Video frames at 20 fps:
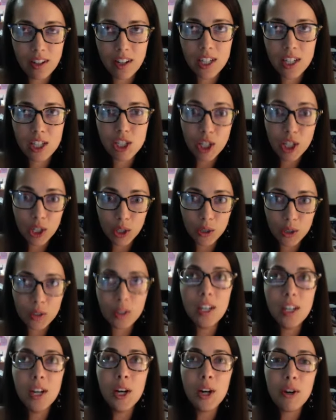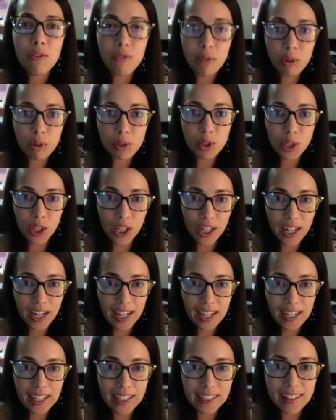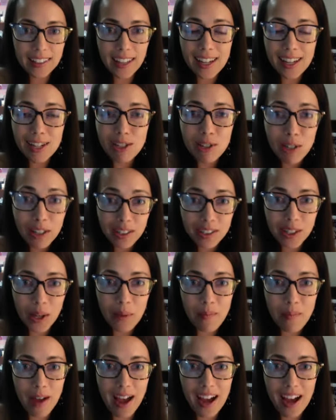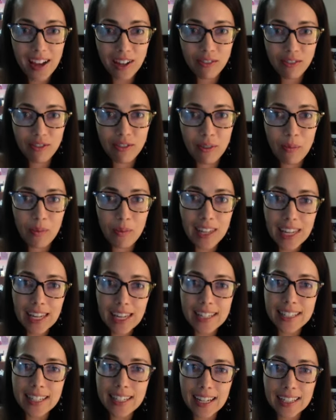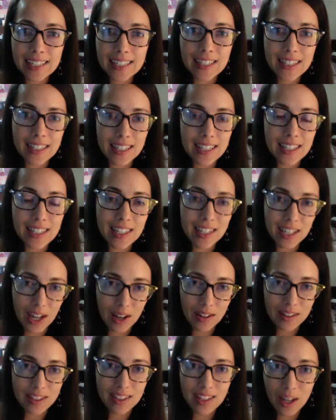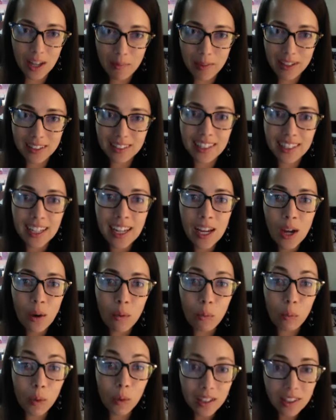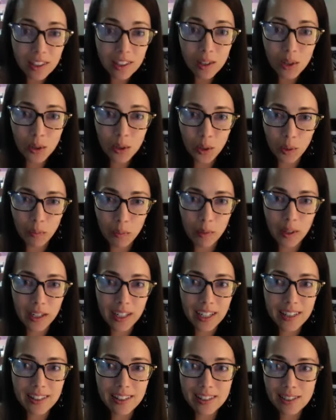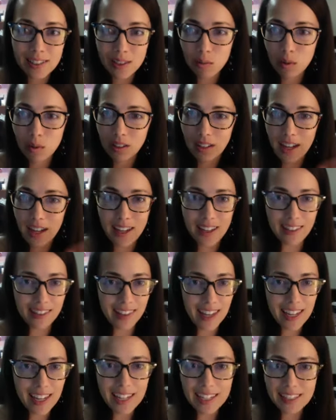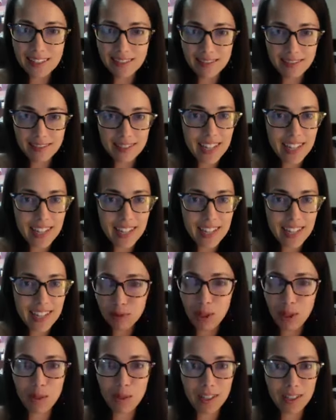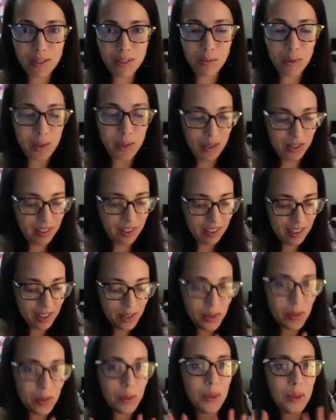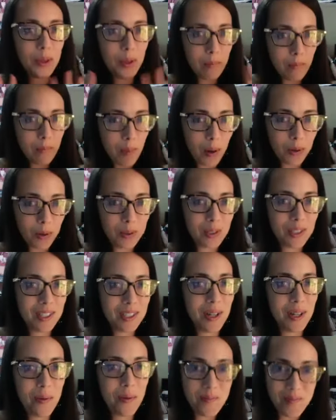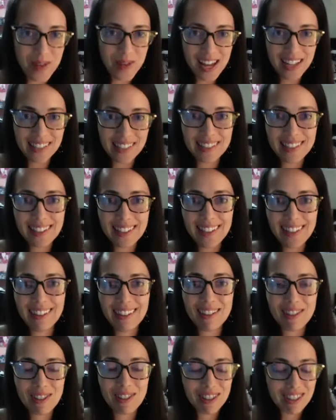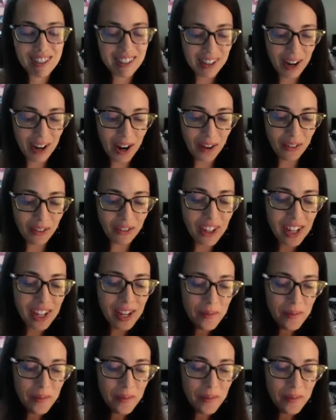Cheryl Fulcher, and they had just come back from the NSD Summit with corporate, and this is where they get downloaded with the most amazing stuff.